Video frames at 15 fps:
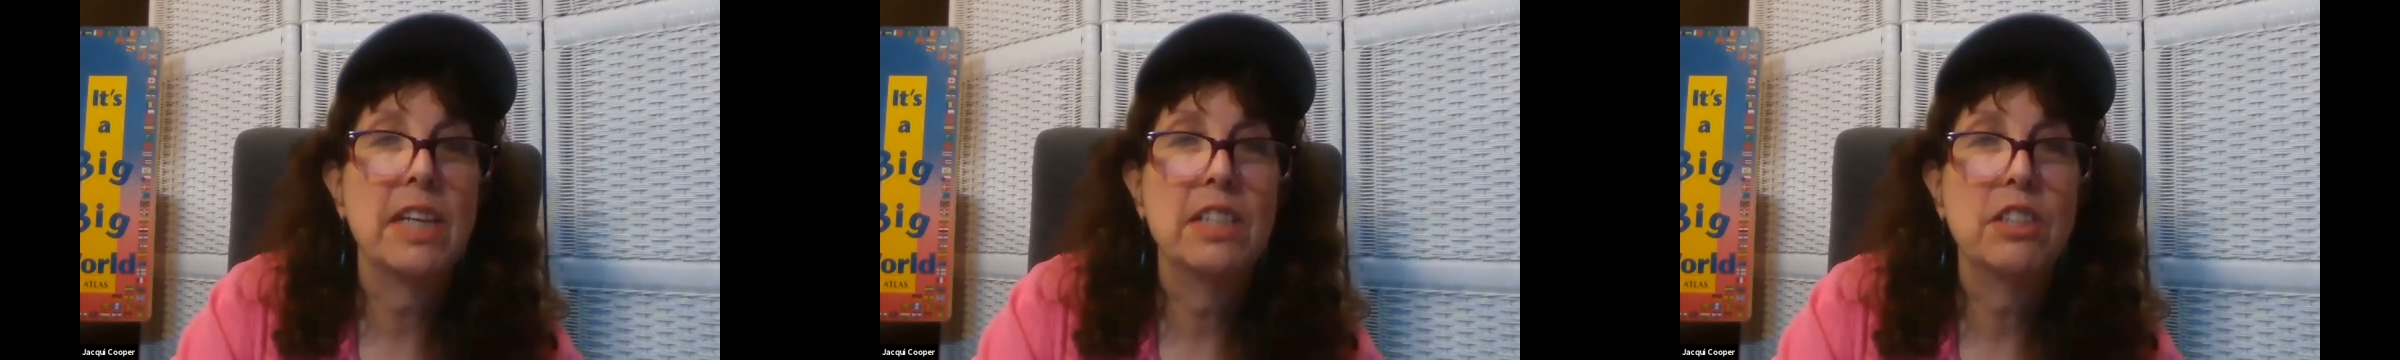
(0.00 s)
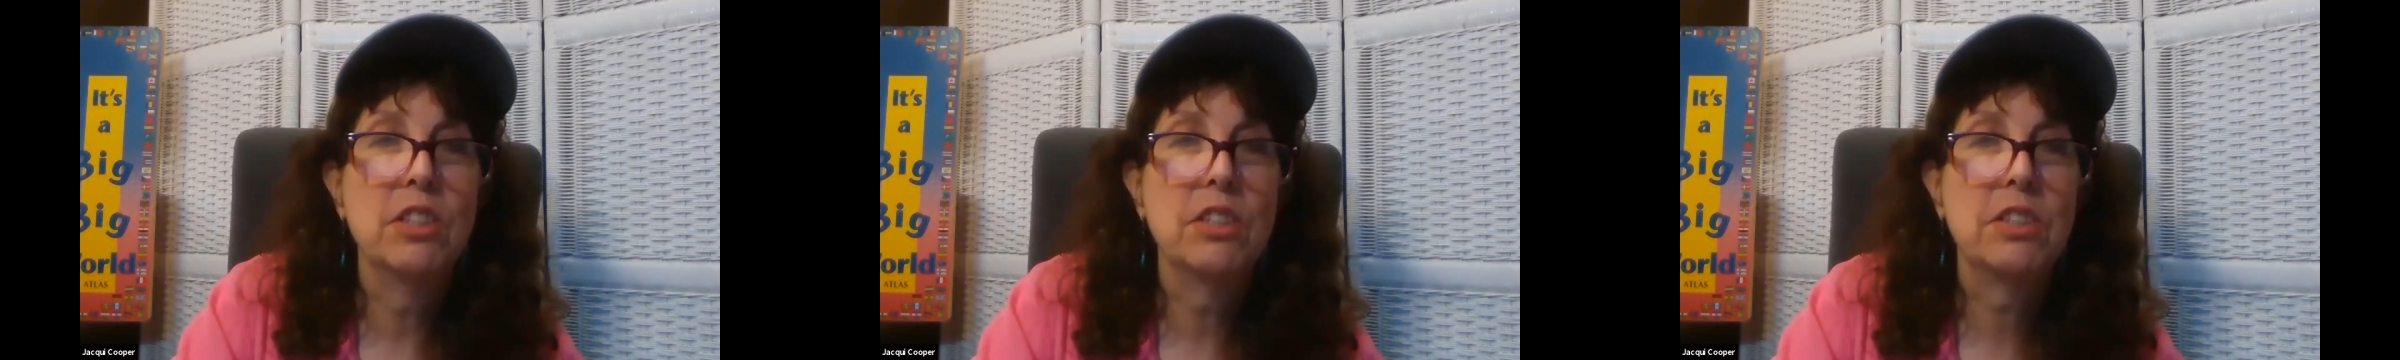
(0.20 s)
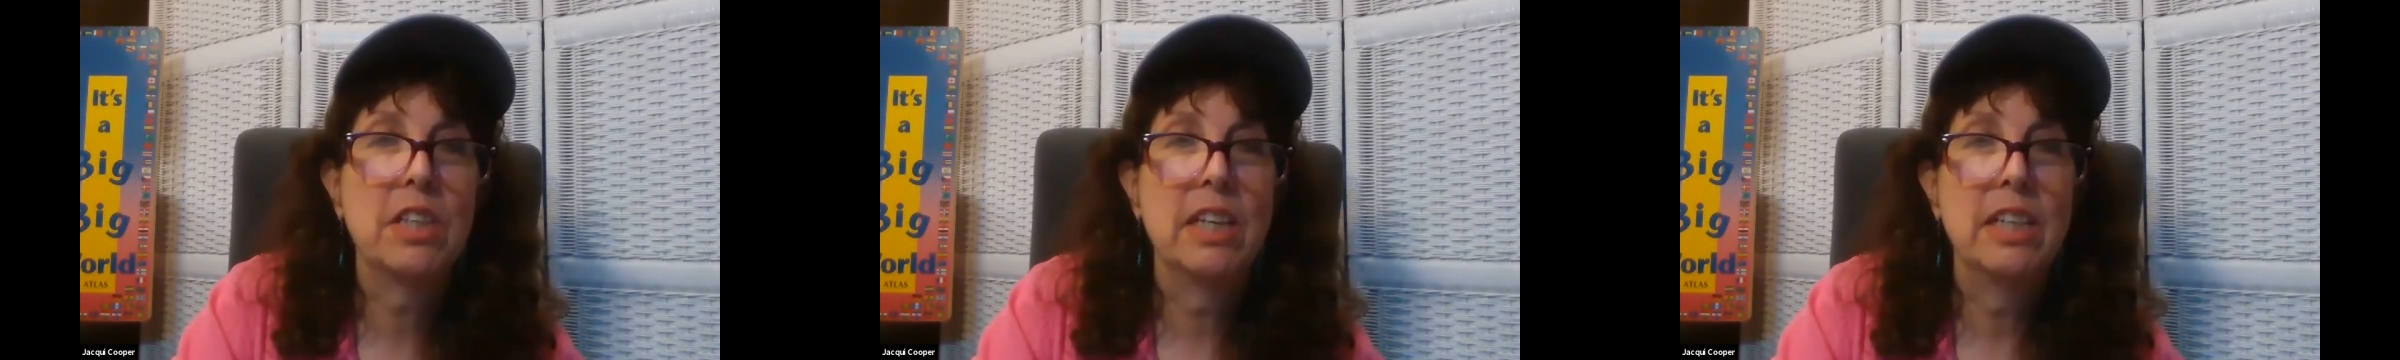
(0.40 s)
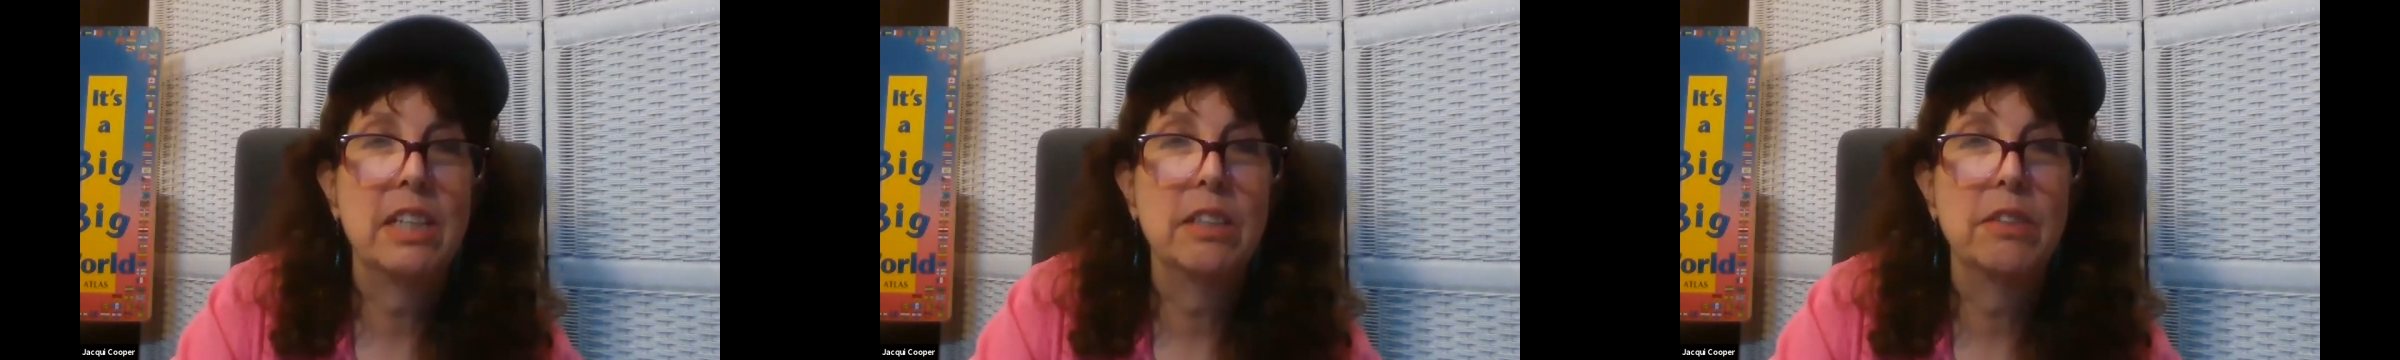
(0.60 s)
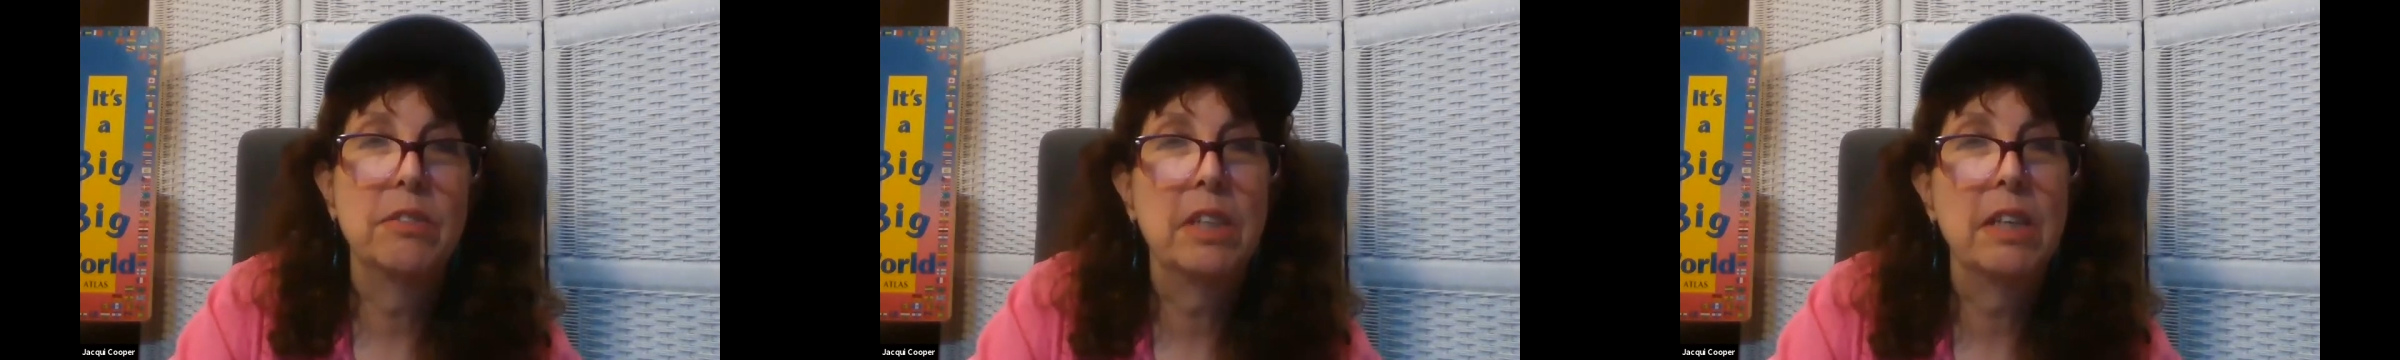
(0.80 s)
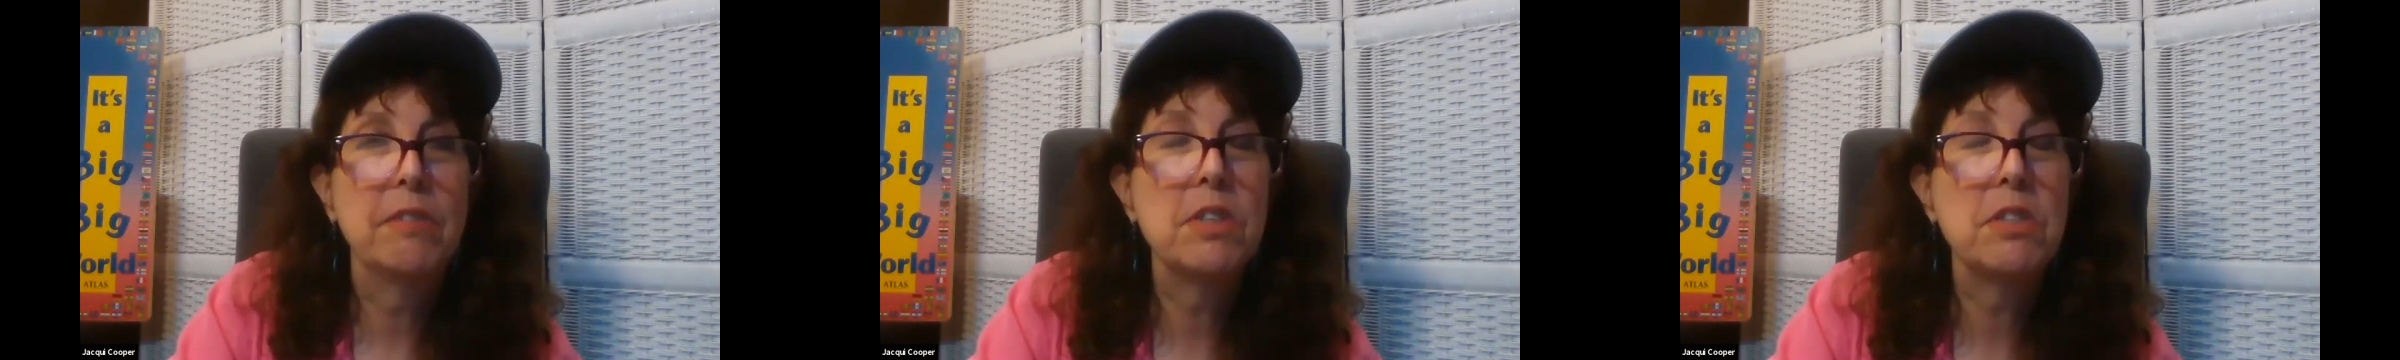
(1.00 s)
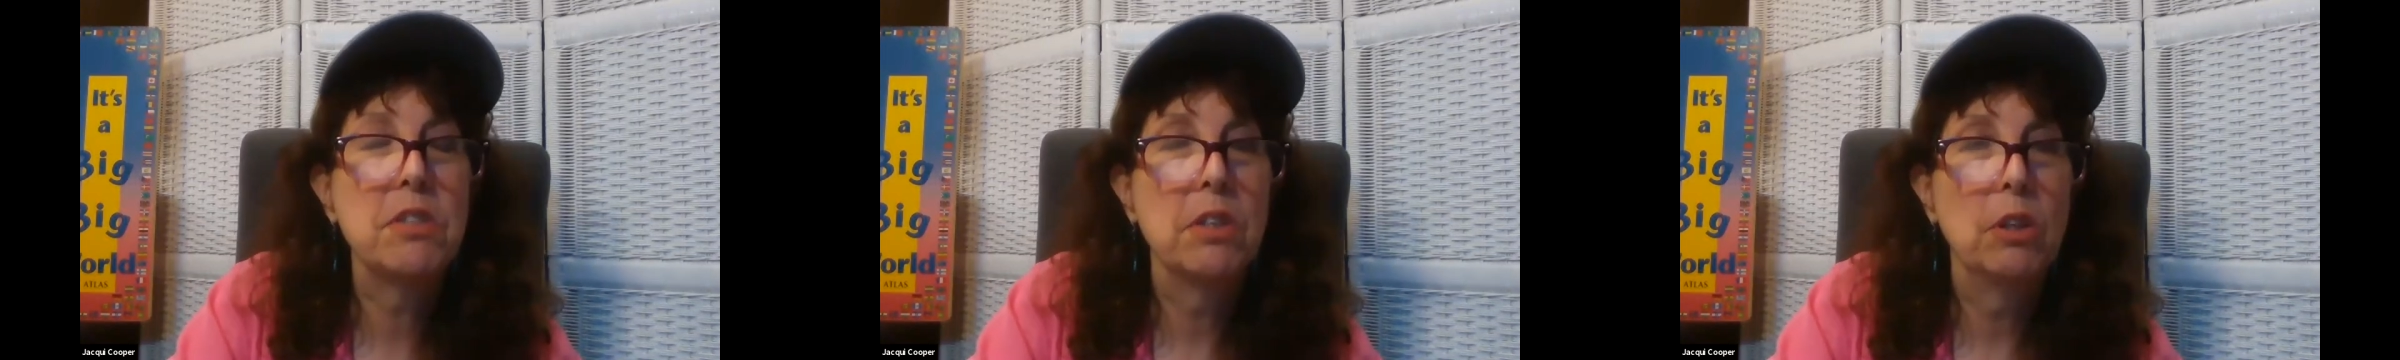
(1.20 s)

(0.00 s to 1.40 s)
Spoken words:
and just kind of give us